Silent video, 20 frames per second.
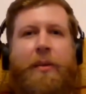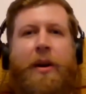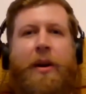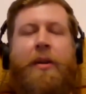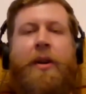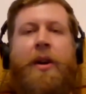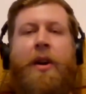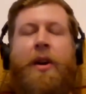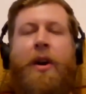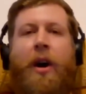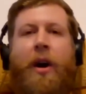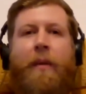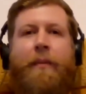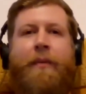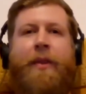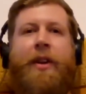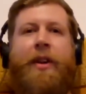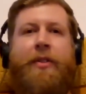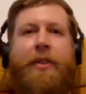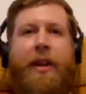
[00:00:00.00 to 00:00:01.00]
Well,
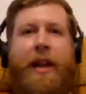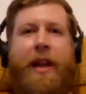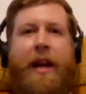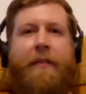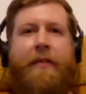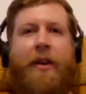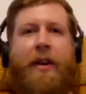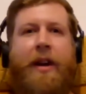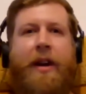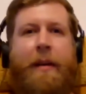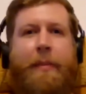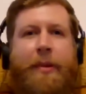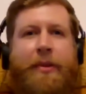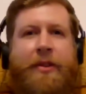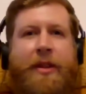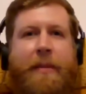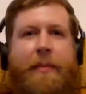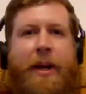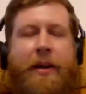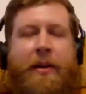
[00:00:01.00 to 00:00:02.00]
obviously they've got
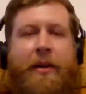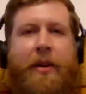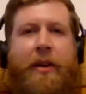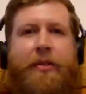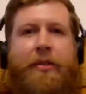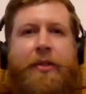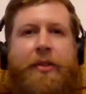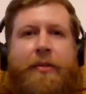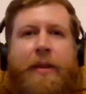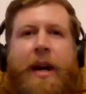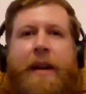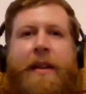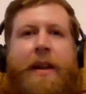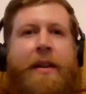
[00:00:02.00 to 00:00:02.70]
epistemic costs, right?